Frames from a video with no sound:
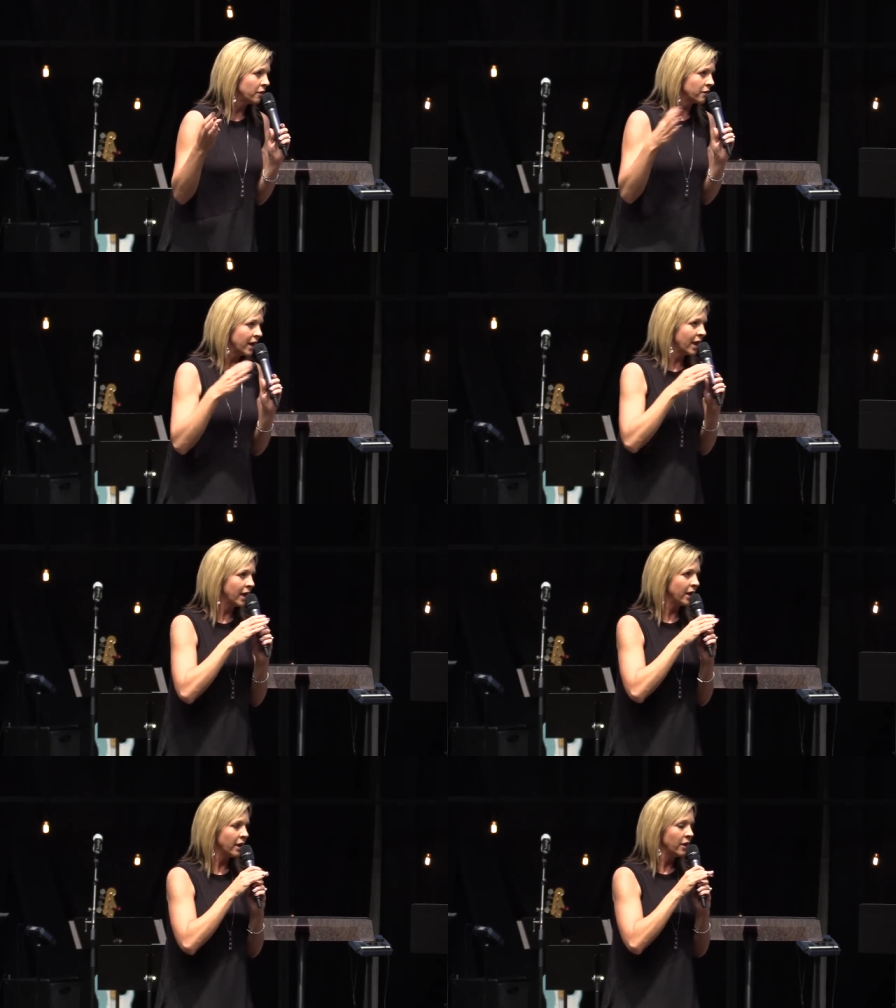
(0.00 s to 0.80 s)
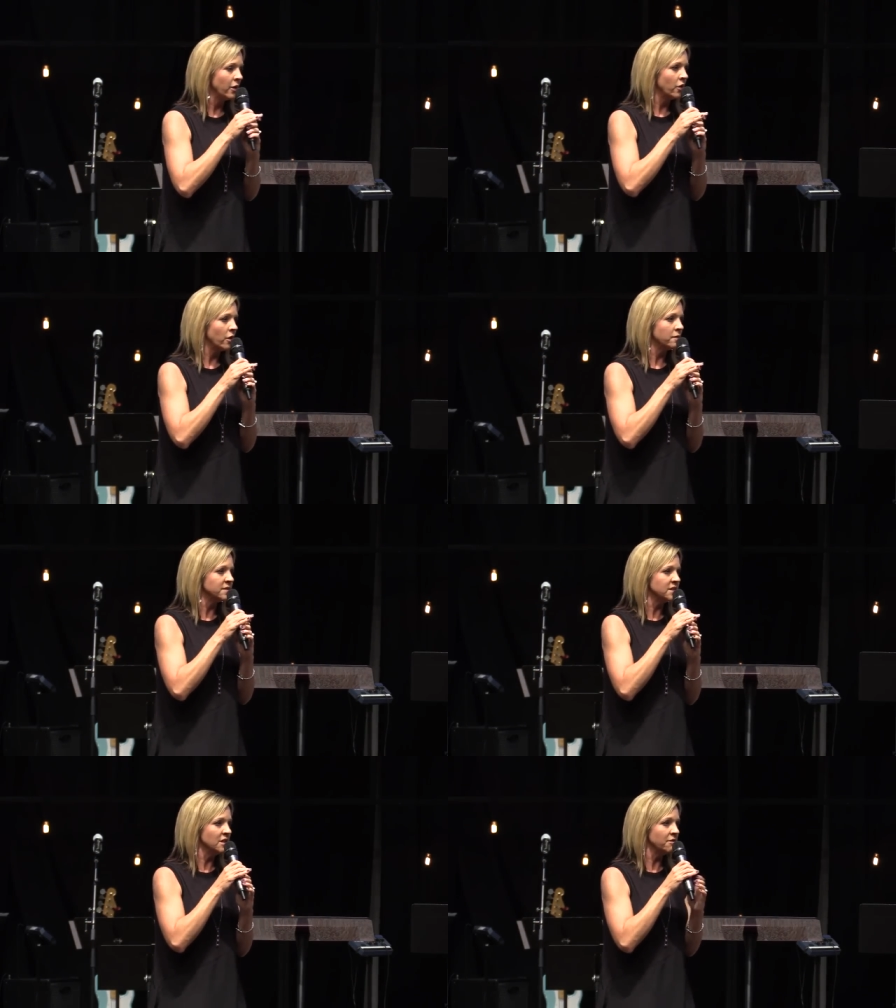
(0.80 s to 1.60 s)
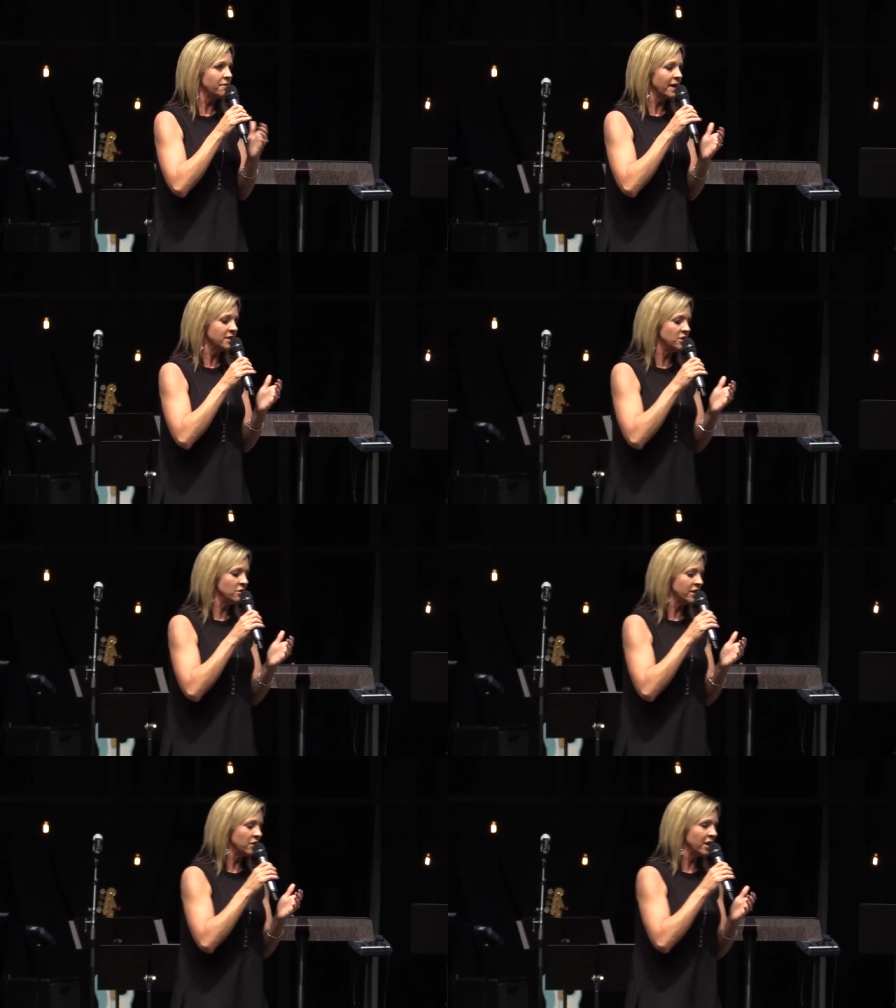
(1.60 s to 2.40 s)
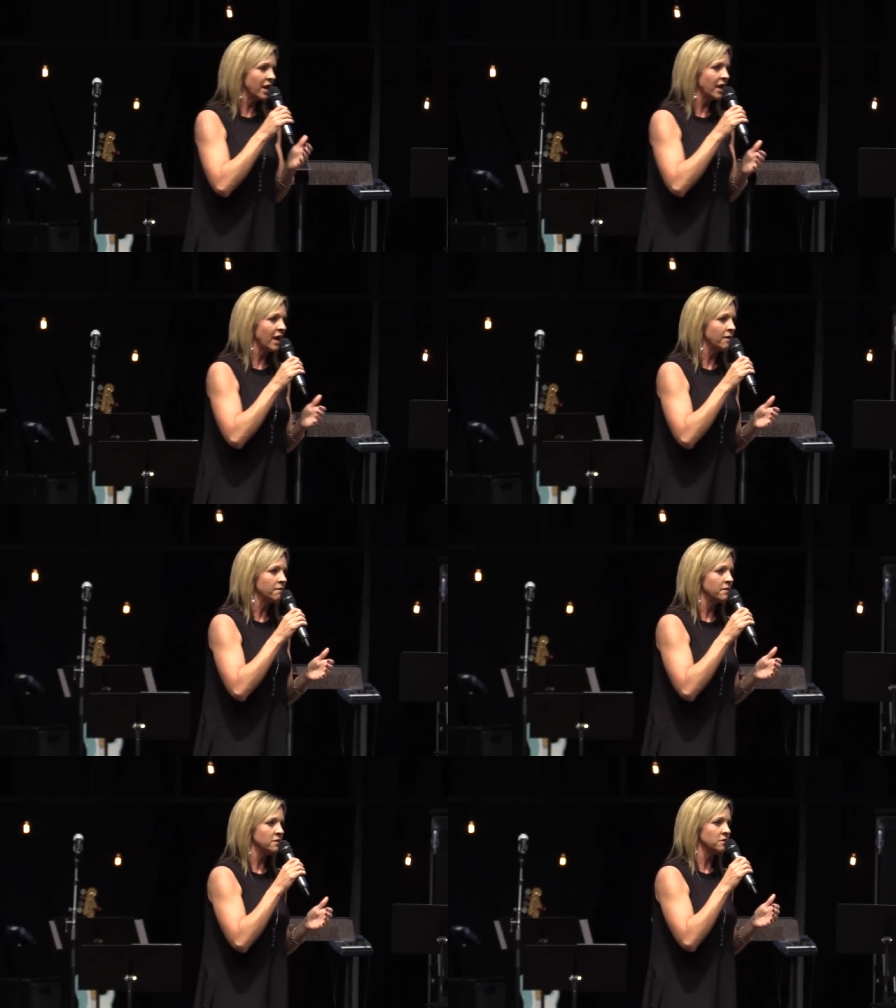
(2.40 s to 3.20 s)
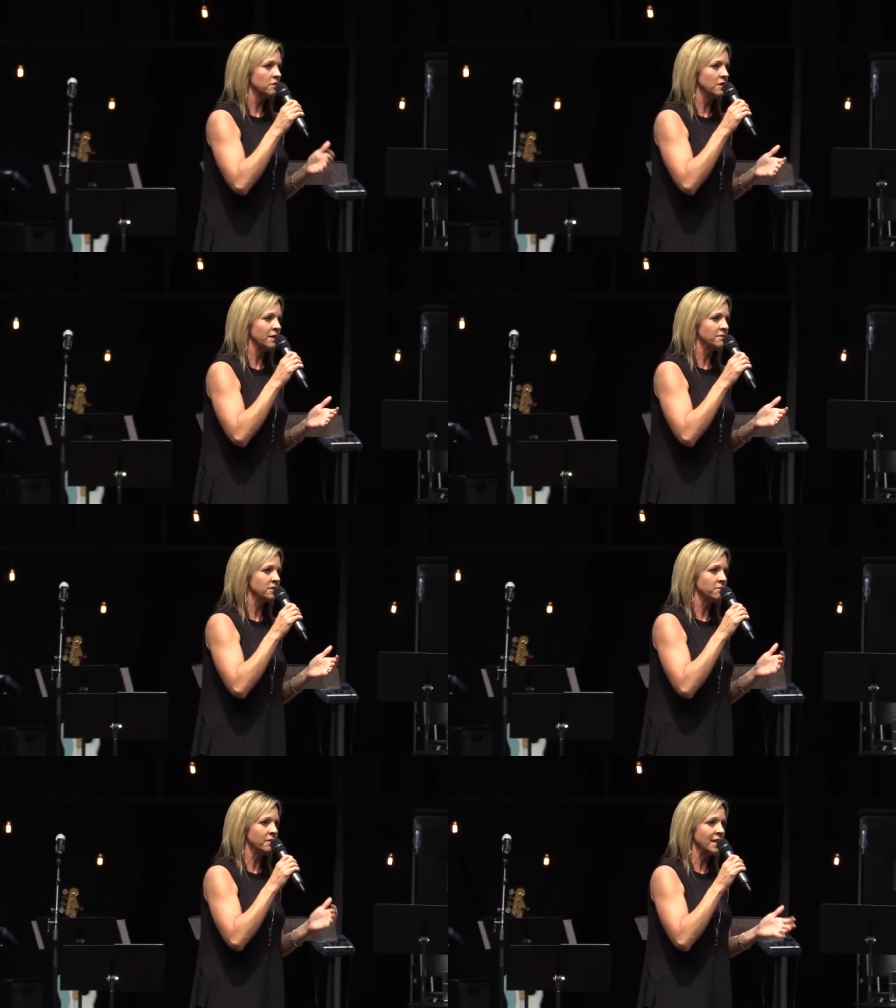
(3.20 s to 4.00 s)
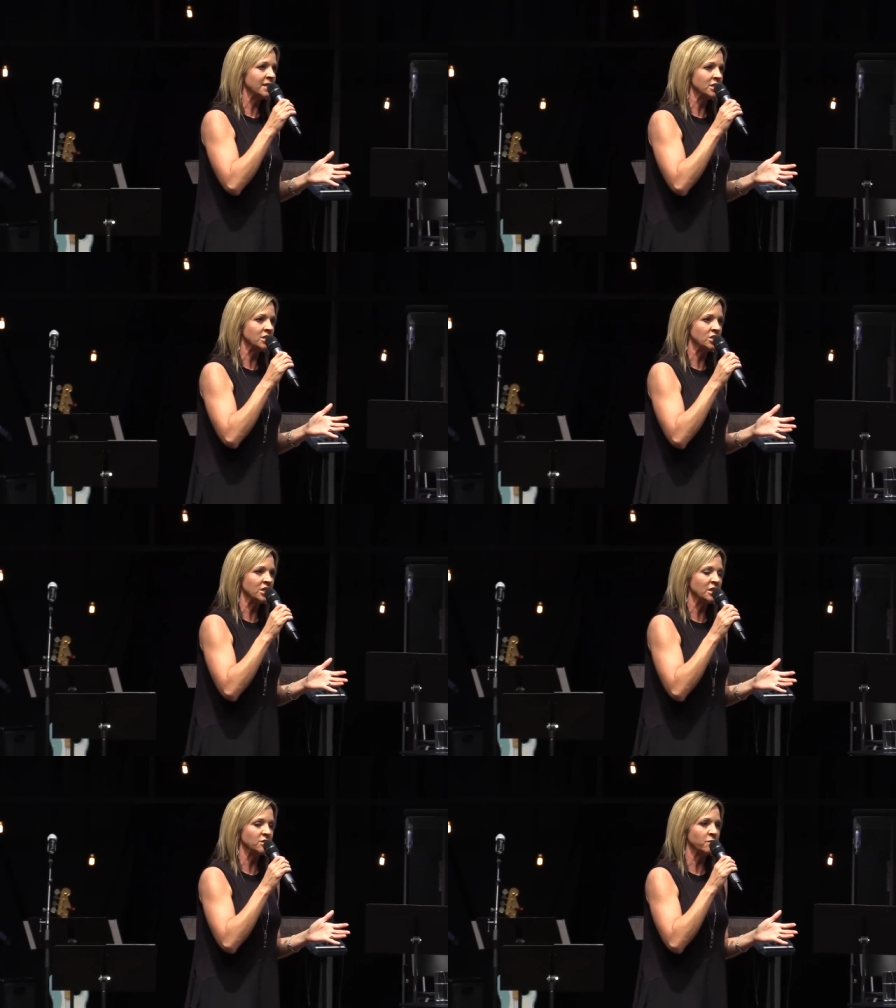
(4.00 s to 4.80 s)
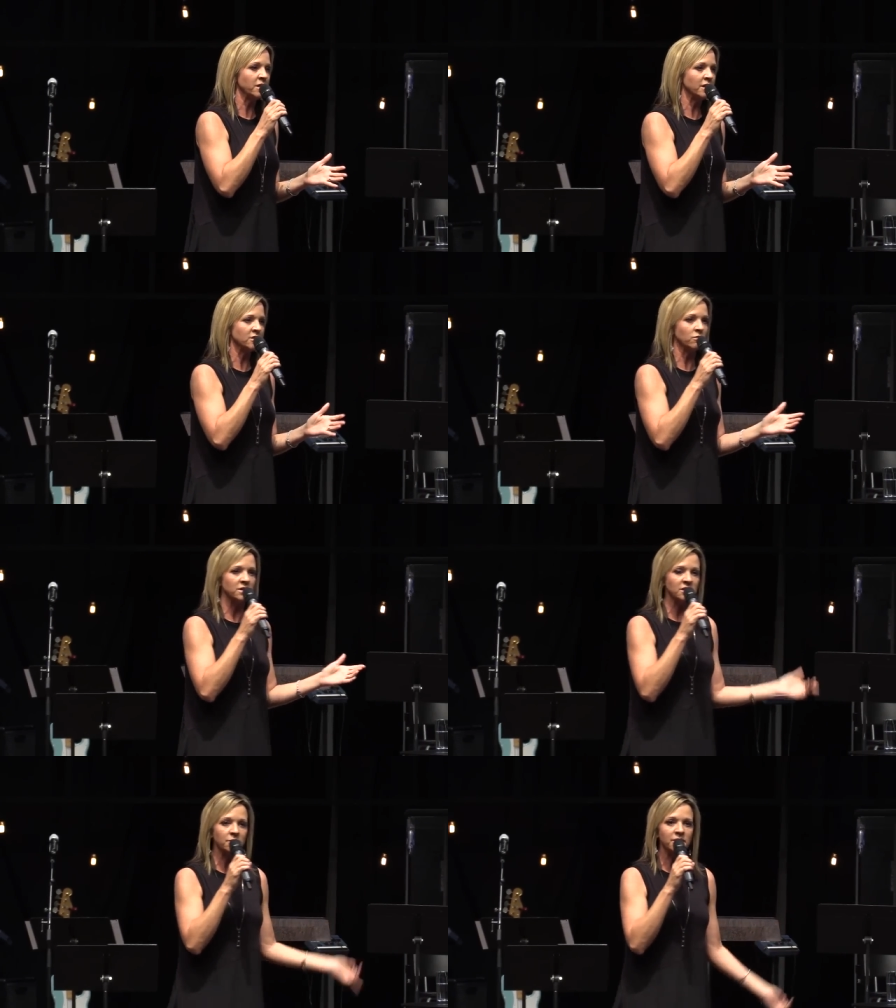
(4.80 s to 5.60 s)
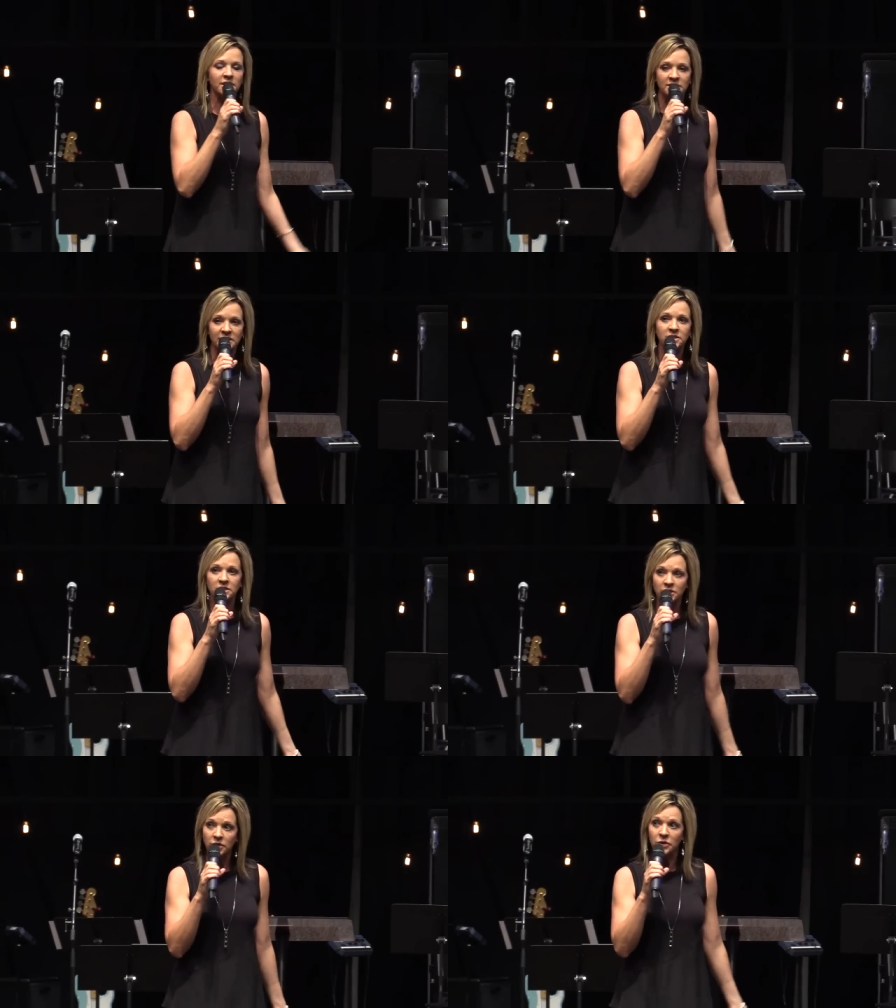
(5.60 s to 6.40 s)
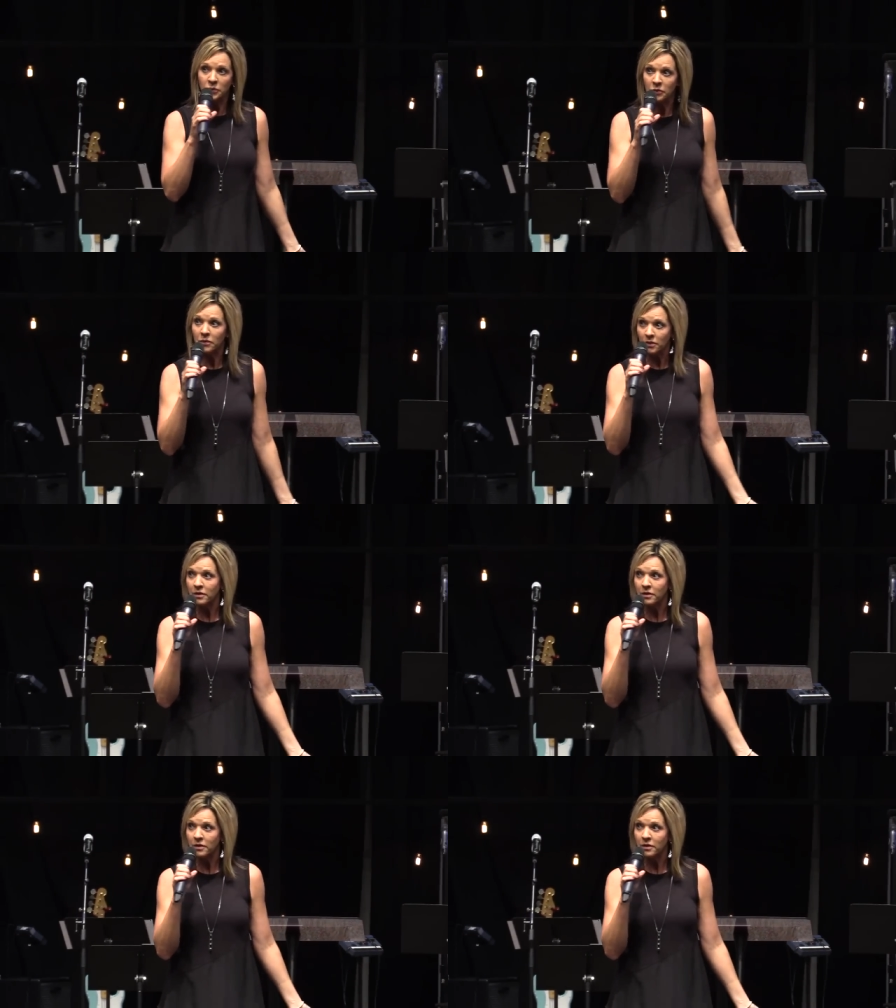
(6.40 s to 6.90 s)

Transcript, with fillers: okay? Or if it's still affecting you, like you can't have certain levels of relationships because of what somebody did to you,